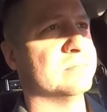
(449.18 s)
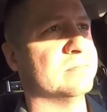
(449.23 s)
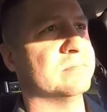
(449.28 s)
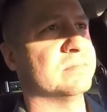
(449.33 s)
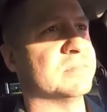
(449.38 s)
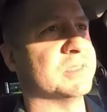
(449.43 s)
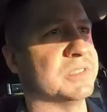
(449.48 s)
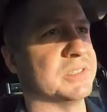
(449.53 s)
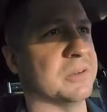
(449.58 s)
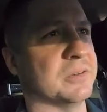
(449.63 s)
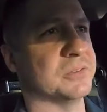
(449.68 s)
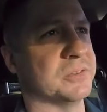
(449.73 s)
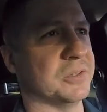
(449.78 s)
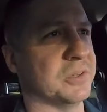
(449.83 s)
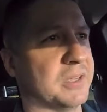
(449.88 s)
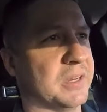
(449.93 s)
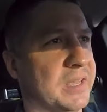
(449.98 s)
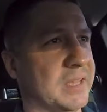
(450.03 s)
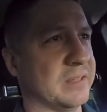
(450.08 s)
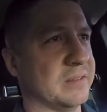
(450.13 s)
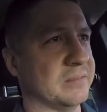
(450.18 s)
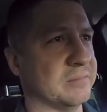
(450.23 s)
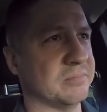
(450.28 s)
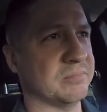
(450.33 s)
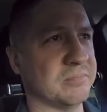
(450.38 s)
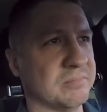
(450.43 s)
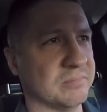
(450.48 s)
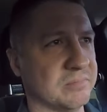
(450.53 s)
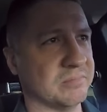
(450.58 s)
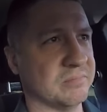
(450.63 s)
Because I was looking at
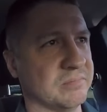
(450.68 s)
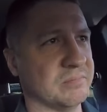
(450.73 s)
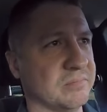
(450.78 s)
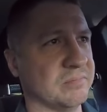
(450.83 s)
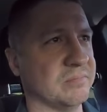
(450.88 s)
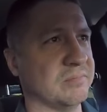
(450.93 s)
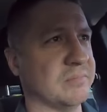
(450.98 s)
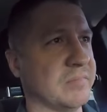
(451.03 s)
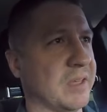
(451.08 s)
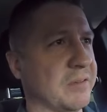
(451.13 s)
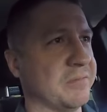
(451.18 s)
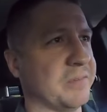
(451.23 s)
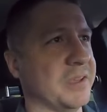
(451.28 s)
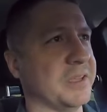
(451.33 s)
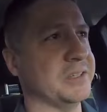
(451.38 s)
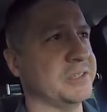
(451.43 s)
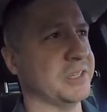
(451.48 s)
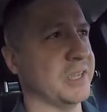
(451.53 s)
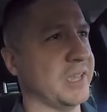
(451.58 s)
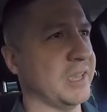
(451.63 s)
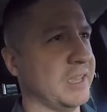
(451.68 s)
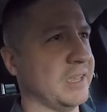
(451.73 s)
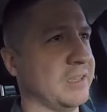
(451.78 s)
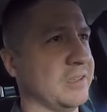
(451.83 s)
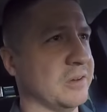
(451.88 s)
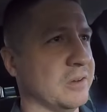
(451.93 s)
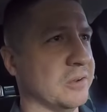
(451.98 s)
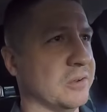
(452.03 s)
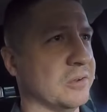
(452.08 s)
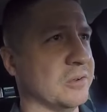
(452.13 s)
FHA,